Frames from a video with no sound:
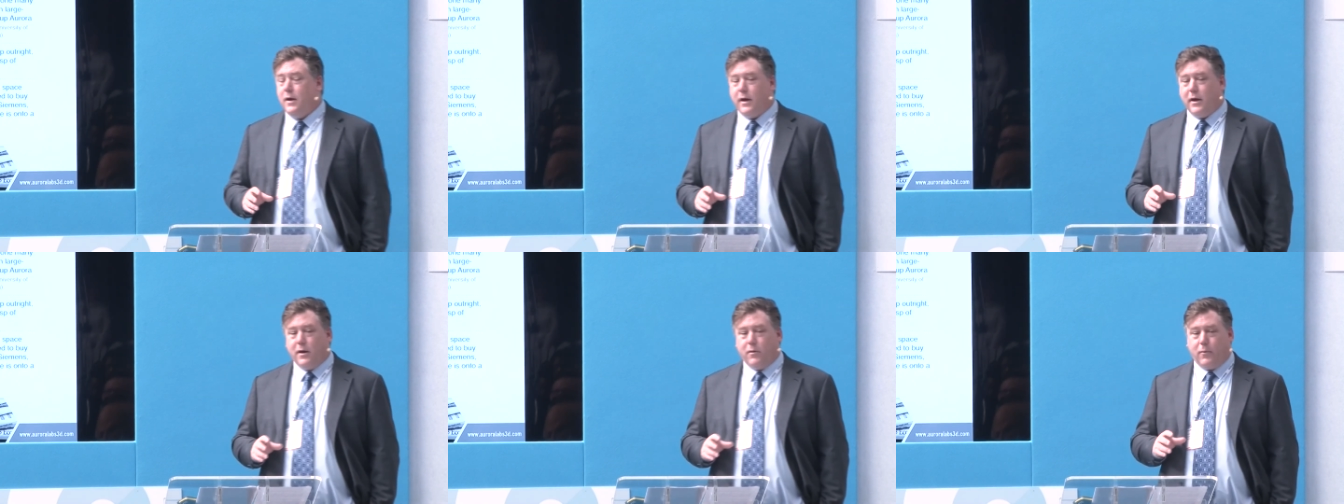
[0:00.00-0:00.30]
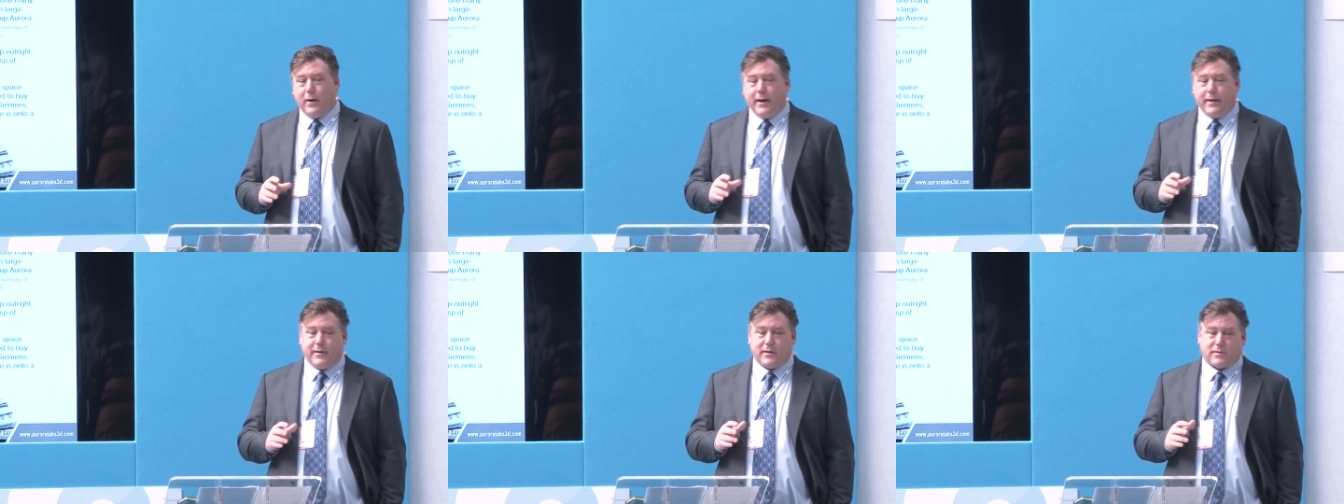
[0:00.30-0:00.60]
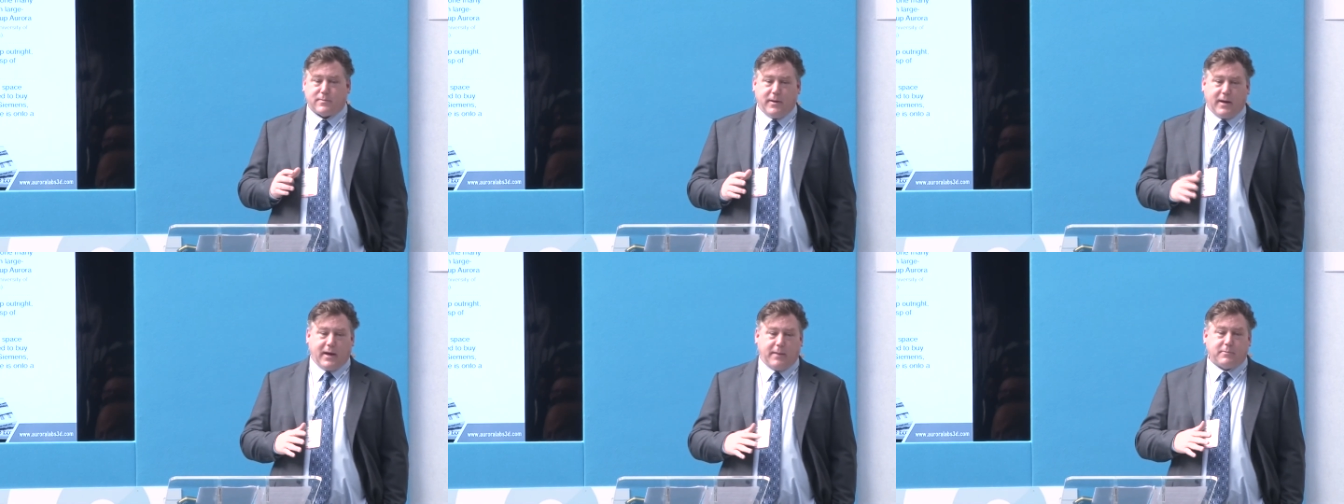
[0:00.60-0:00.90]
in a way
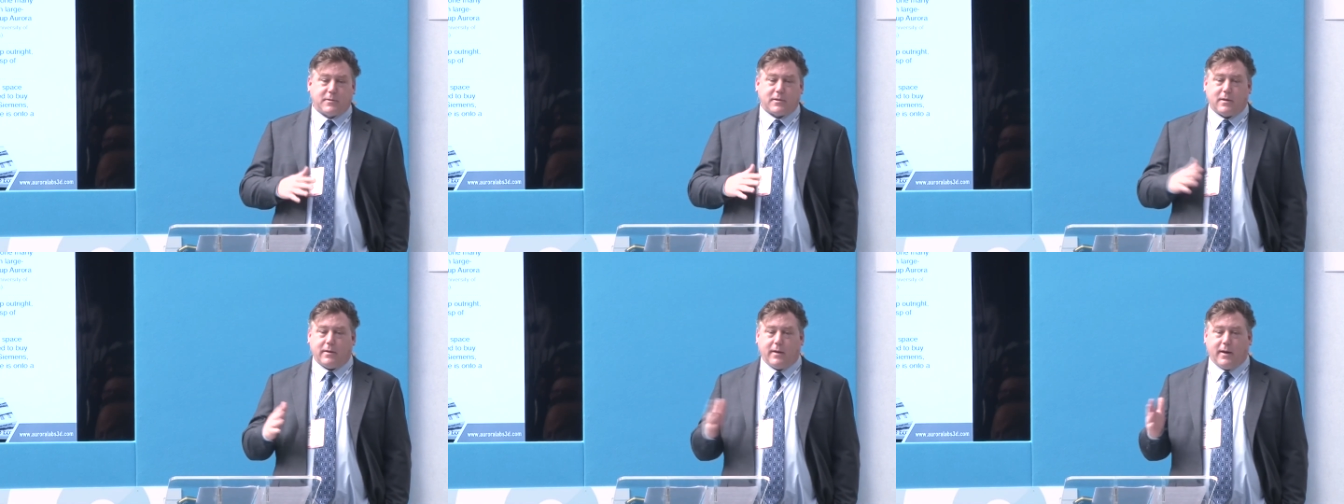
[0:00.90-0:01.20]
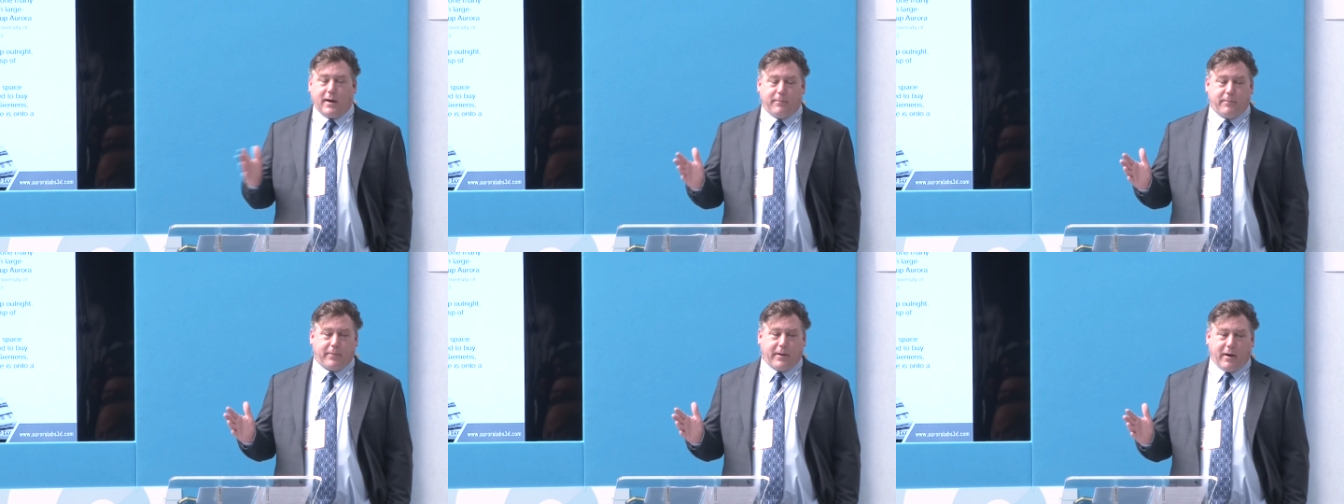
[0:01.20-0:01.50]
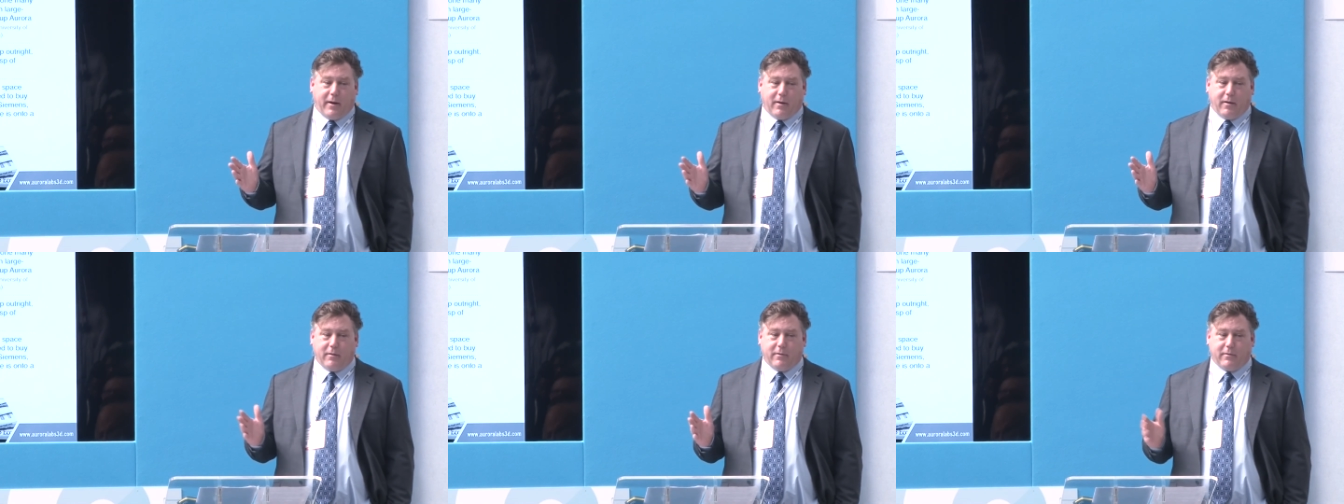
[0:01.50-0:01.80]
that's been absolutely
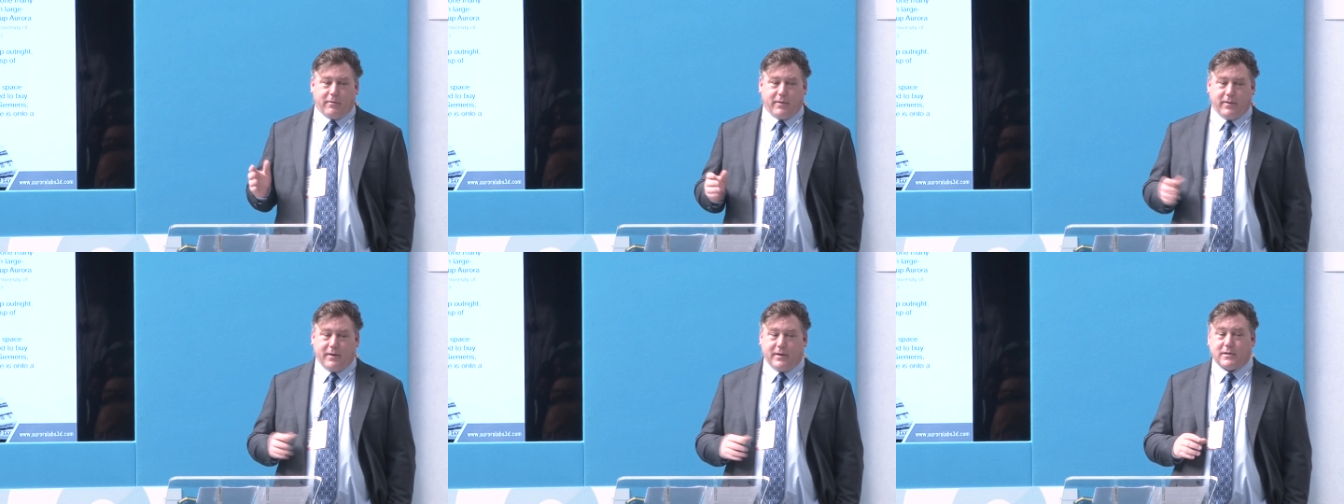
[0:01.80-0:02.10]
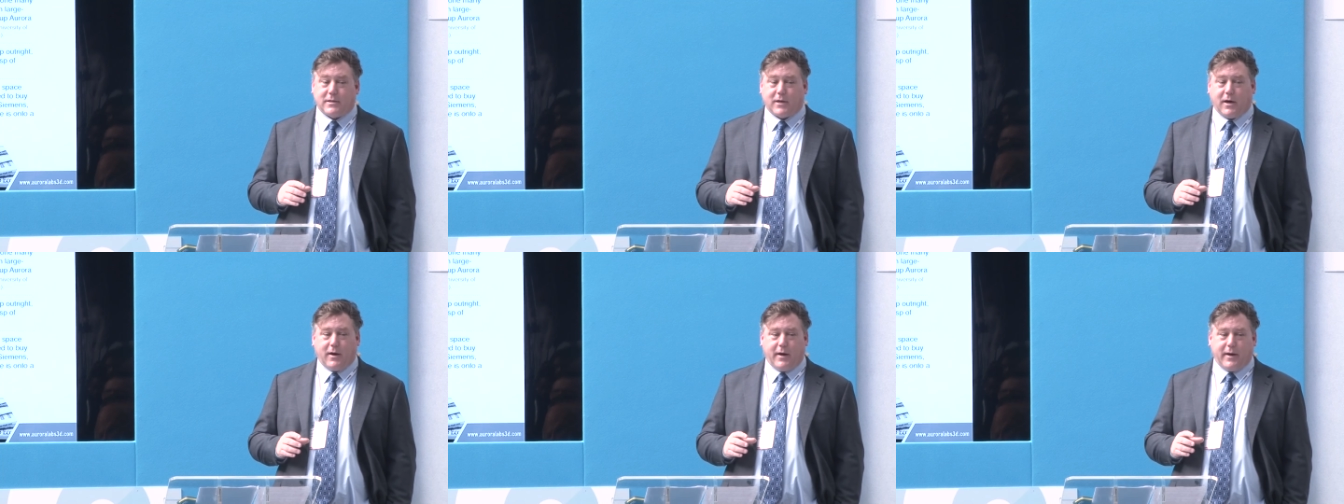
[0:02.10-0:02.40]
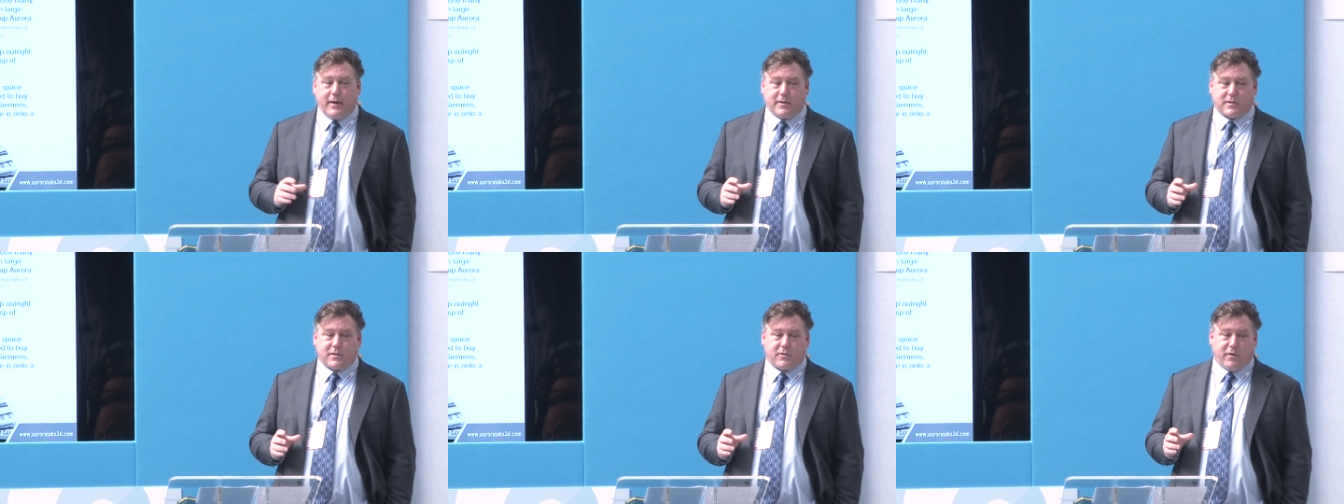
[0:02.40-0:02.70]
unparalleled in the entire
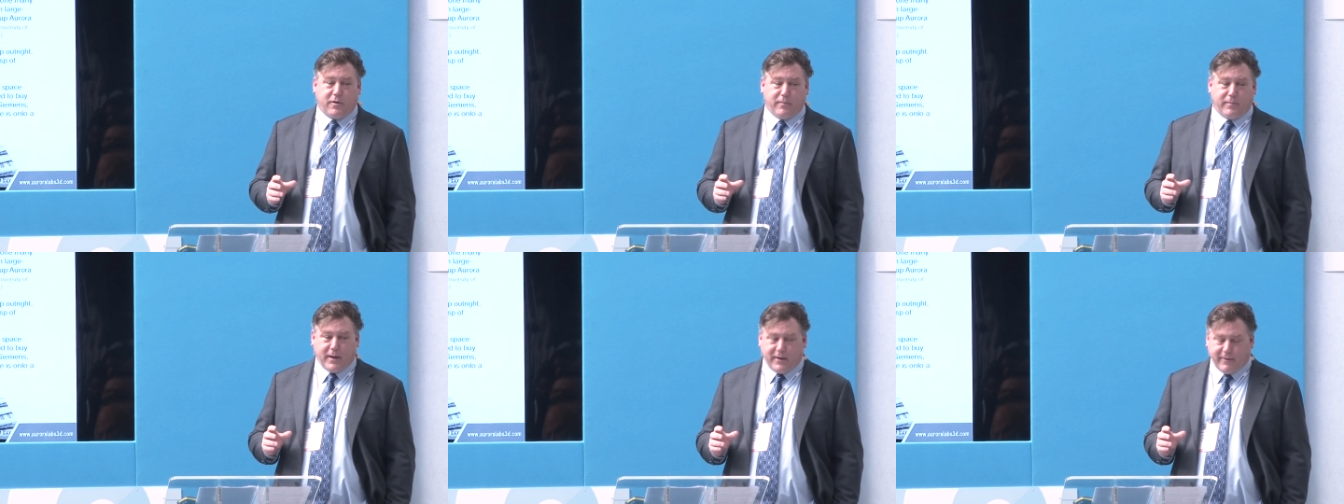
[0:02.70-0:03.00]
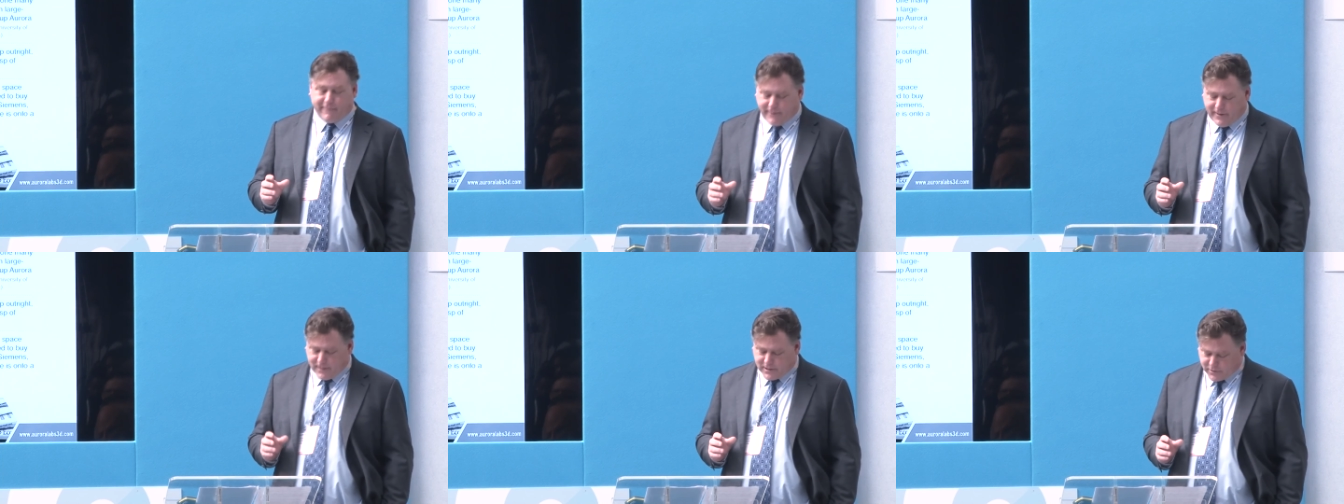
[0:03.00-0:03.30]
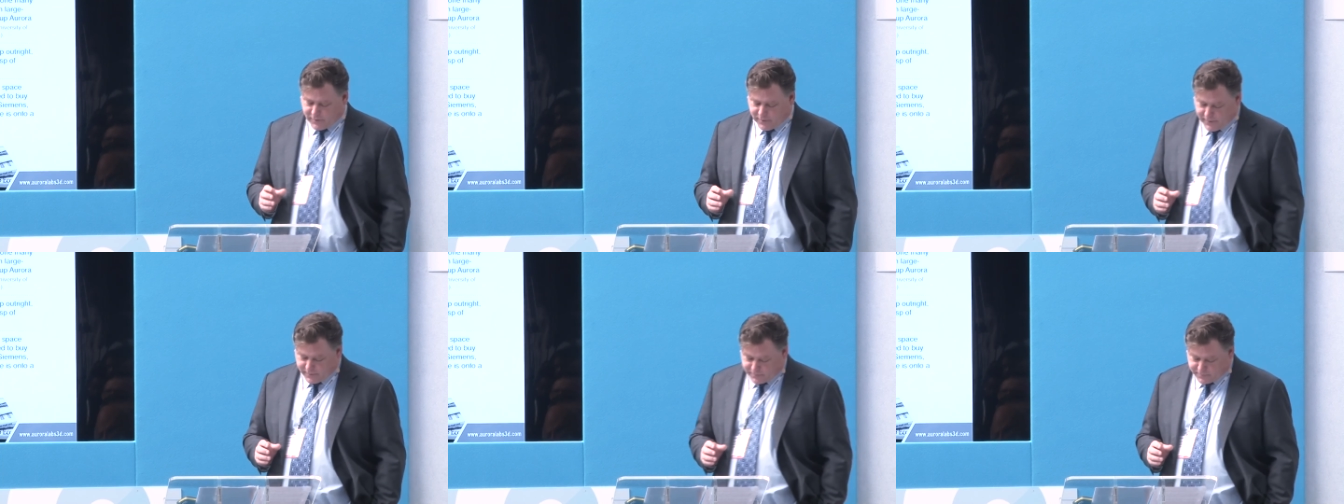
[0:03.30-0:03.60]
history of
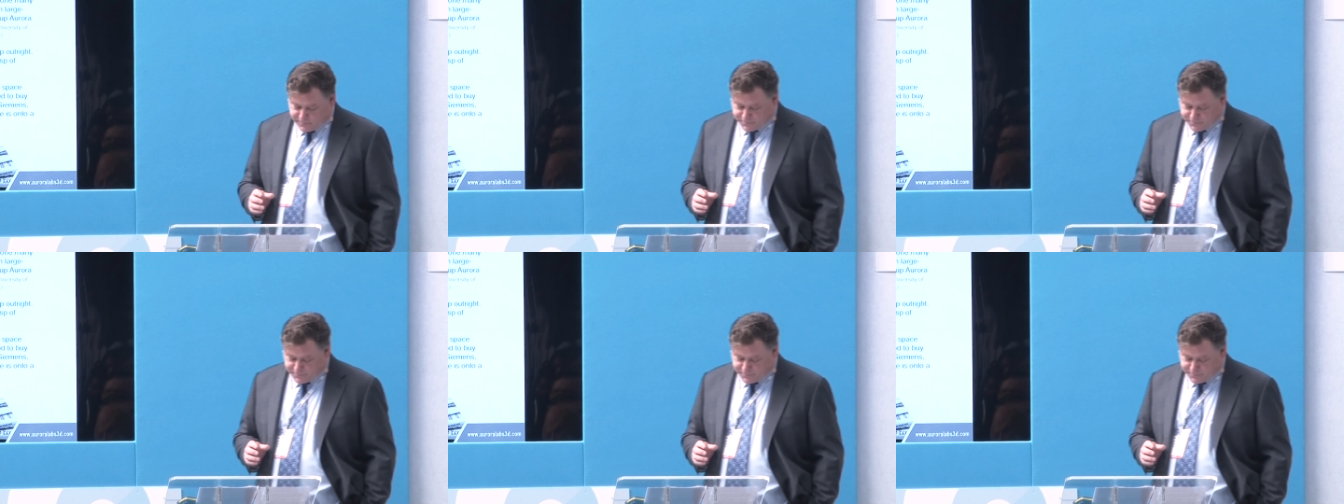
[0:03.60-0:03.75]
manufacturing.